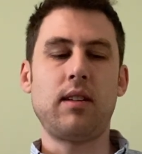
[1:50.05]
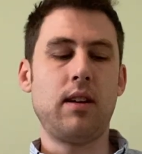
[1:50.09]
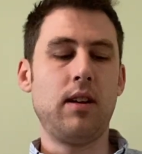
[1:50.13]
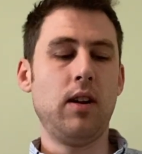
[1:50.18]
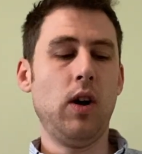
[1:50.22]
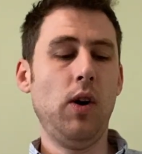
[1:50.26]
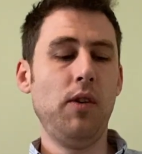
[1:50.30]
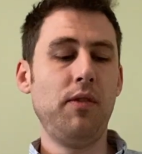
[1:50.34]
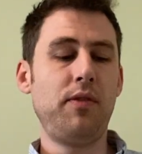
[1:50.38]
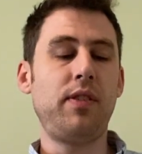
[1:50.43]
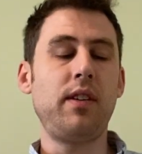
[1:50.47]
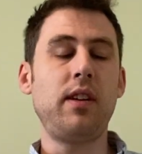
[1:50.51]
And
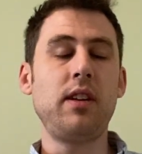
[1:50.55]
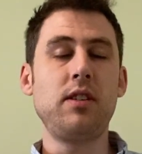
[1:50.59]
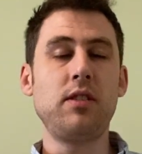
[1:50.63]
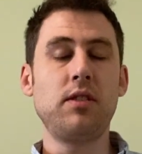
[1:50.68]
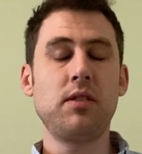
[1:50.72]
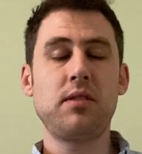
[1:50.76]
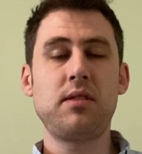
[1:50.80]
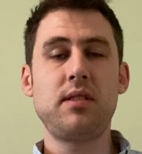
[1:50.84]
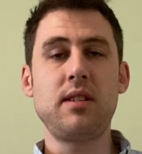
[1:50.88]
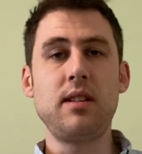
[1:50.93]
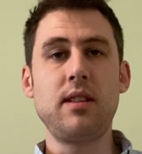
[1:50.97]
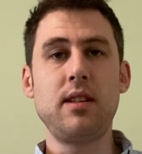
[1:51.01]
hopefully you'll
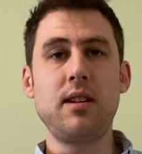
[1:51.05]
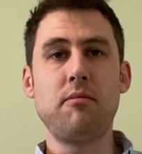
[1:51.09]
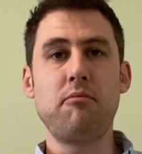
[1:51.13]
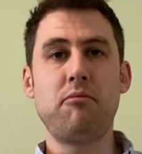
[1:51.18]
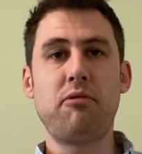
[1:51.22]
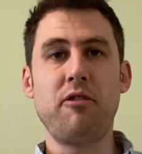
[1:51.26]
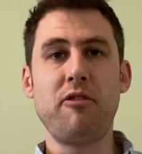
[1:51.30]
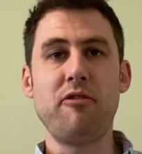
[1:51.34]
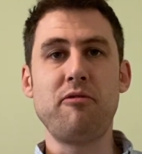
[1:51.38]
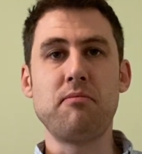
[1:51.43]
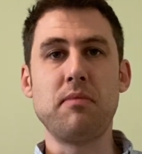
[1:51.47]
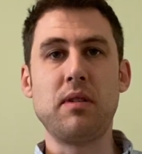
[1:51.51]
see the
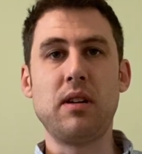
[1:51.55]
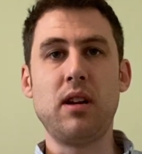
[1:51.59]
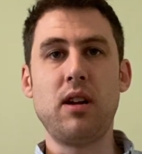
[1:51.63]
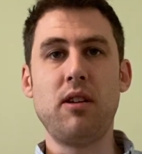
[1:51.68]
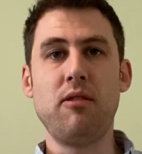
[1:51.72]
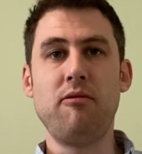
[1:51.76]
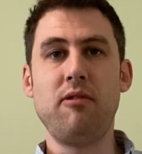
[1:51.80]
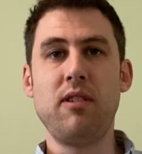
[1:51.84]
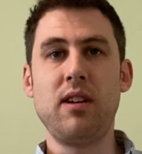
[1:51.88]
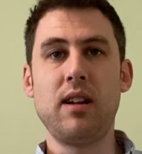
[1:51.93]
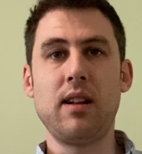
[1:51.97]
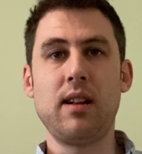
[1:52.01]
improvement
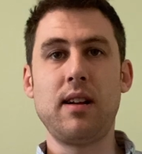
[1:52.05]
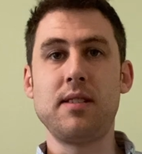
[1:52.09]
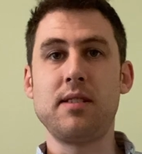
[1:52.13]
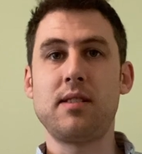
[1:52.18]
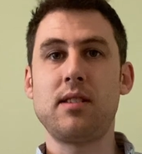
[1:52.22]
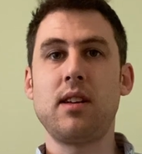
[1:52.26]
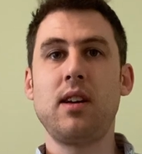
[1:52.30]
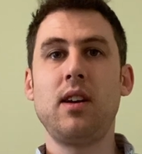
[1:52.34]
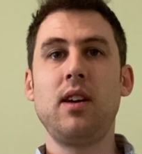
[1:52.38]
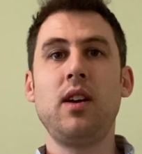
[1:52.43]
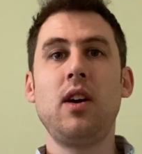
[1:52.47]
and realise